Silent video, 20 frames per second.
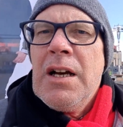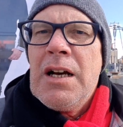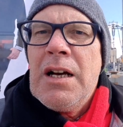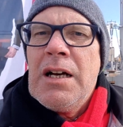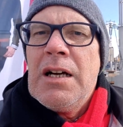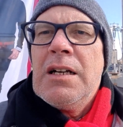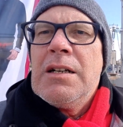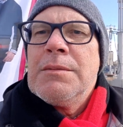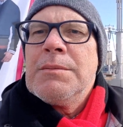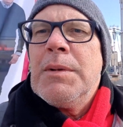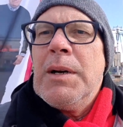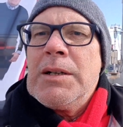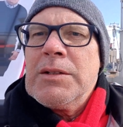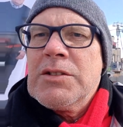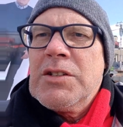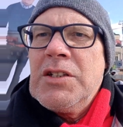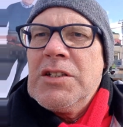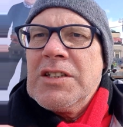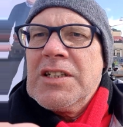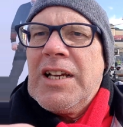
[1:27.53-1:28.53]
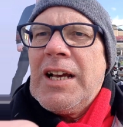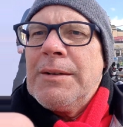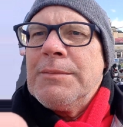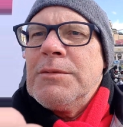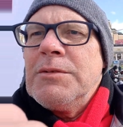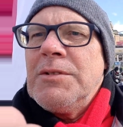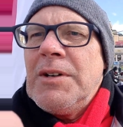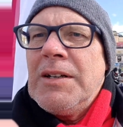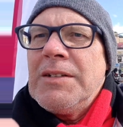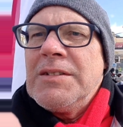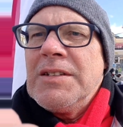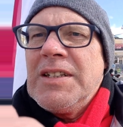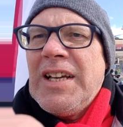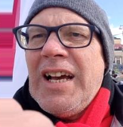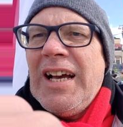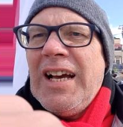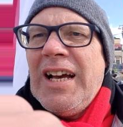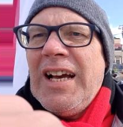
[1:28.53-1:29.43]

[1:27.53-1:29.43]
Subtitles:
I'll turn the camera around again.